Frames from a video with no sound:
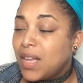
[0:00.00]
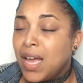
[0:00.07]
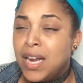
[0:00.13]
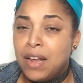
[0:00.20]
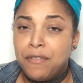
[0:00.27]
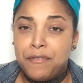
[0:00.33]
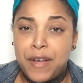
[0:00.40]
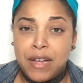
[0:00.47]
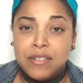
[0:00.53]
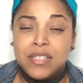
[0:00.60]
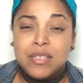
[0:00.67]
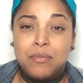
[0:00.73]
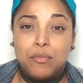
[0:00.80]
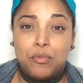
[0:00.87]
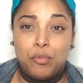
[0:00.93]
and I found
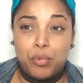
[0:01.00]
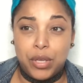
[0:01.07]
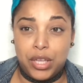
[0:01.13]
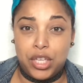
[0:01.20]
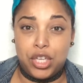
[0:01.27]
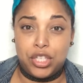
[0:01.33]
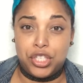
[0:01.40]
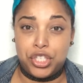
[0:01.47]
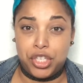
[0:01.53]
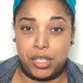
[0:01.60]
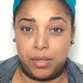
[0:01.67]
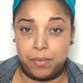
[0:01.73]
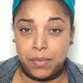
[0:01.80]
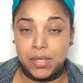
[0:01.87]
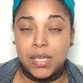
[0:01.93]
some really good
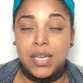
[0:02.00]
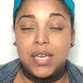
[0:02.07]
gems